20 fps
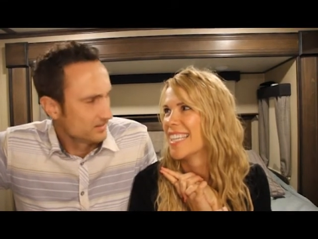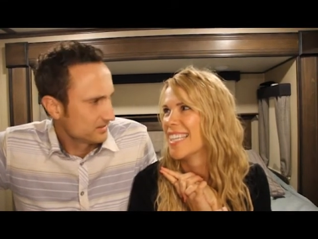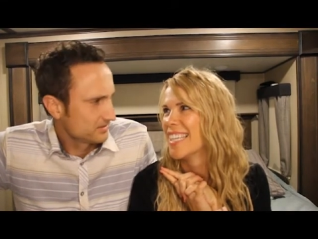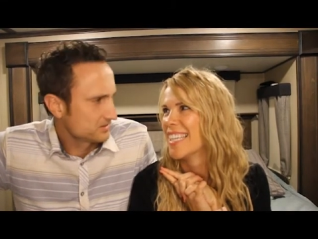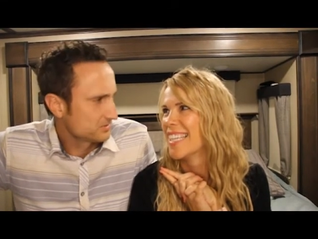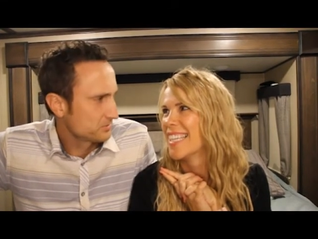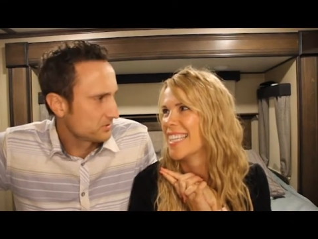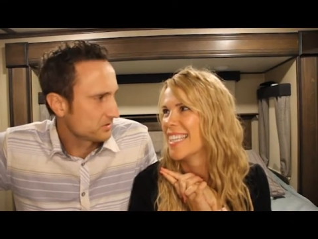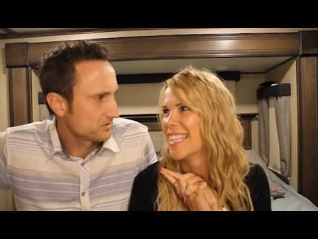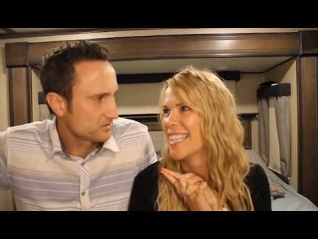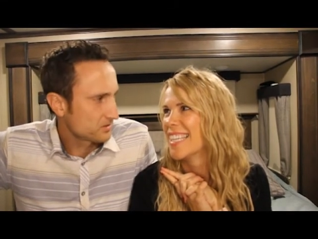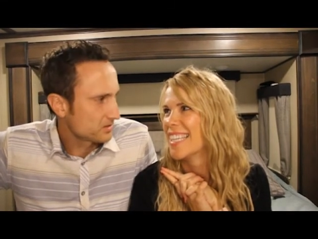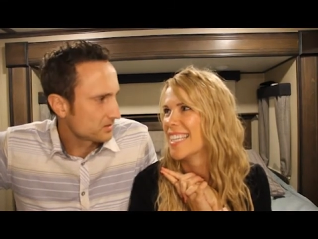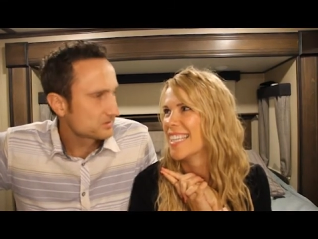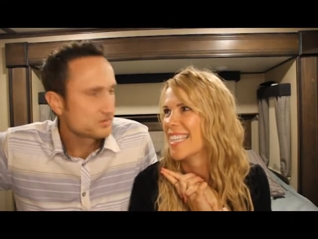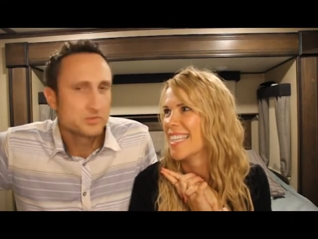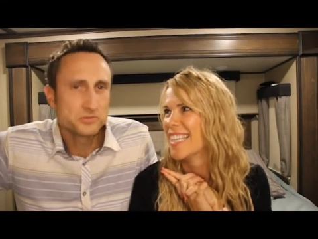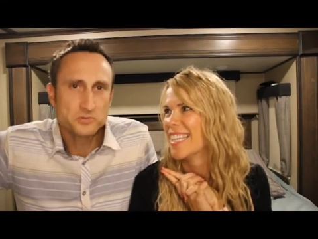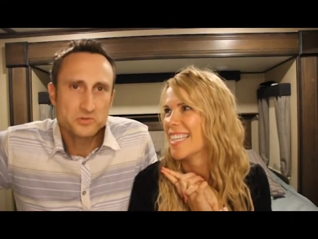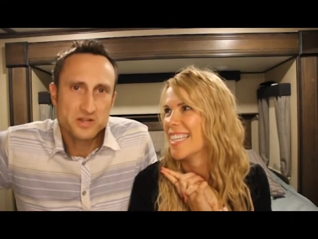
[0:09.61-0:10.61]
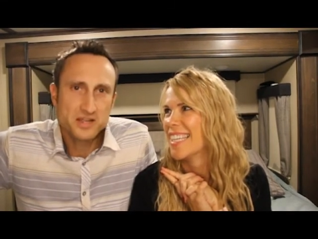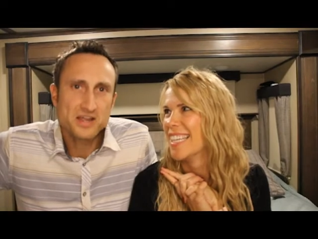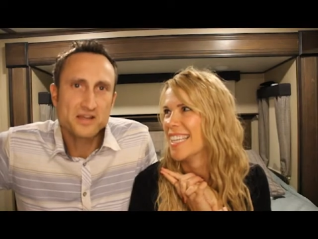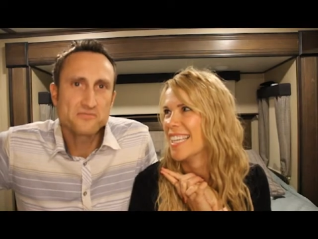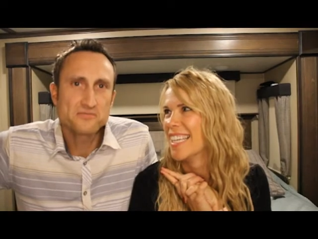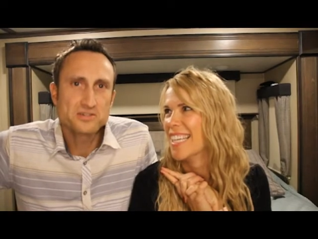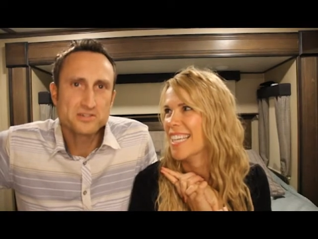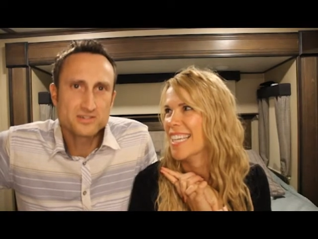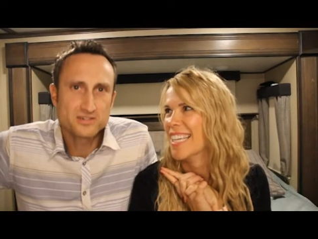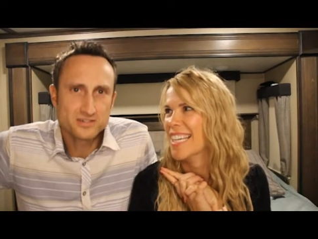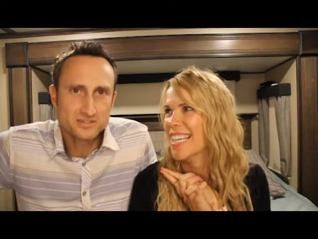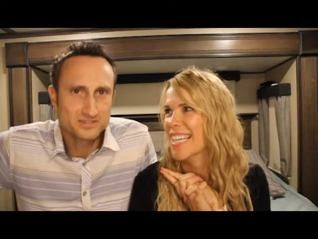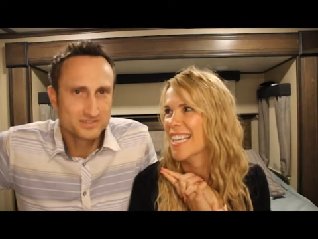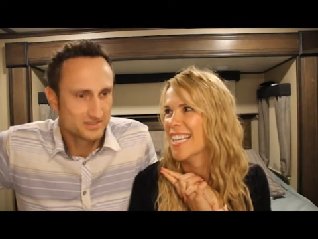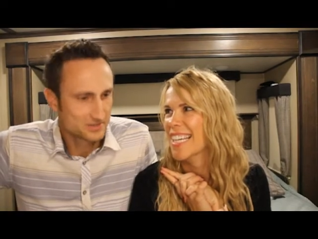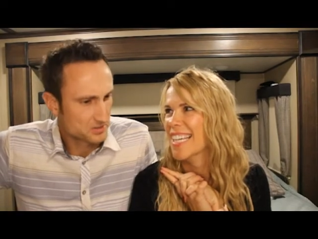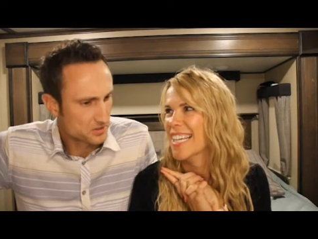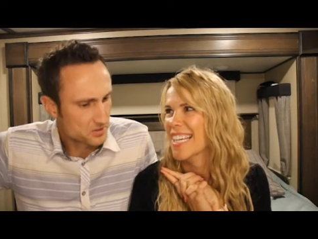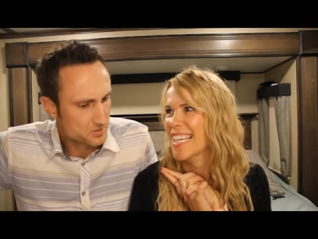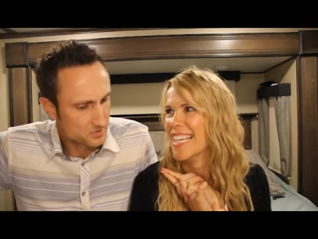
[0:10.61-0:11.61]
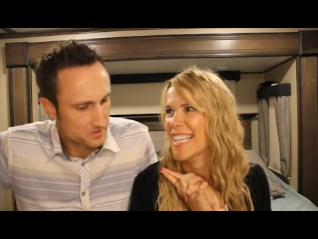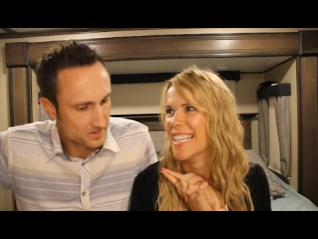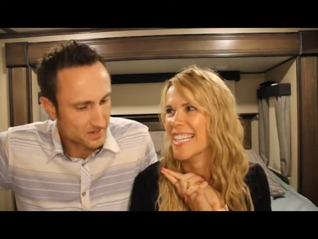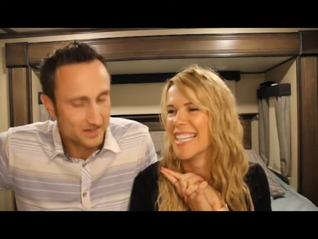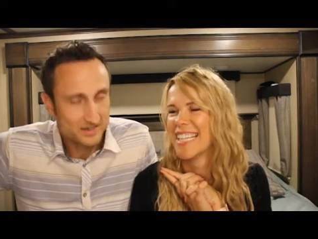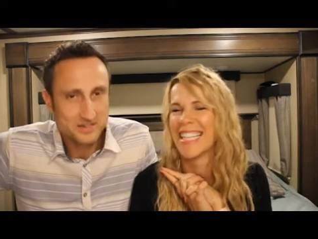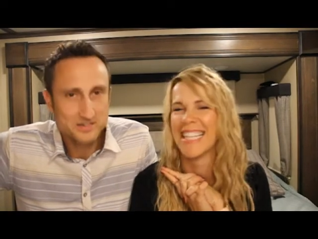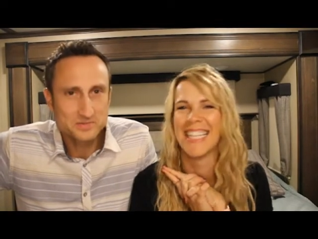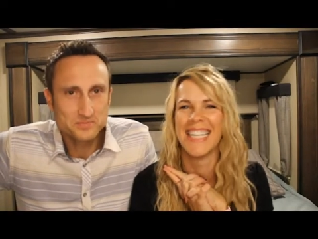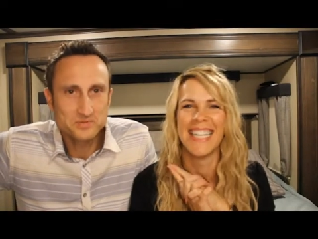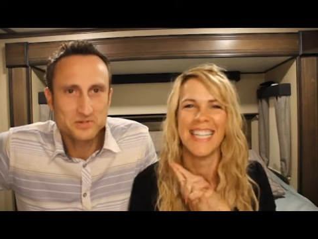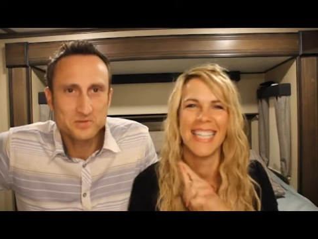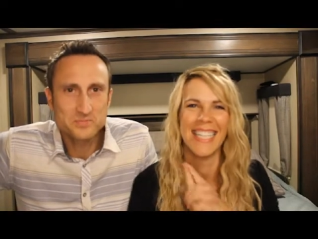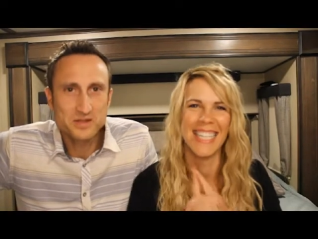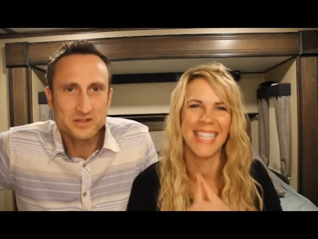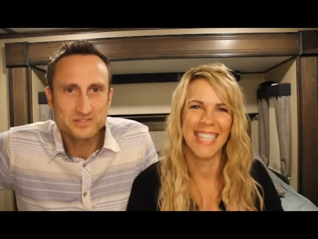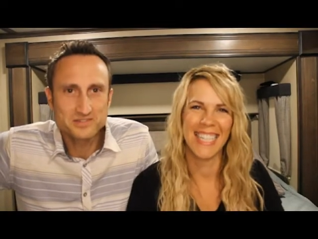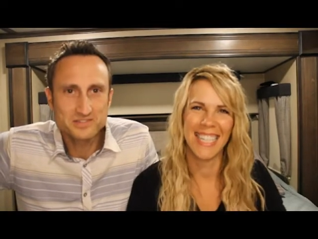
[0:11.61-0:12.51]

Speaker 1: It's been a long two and a half years, so and it's been about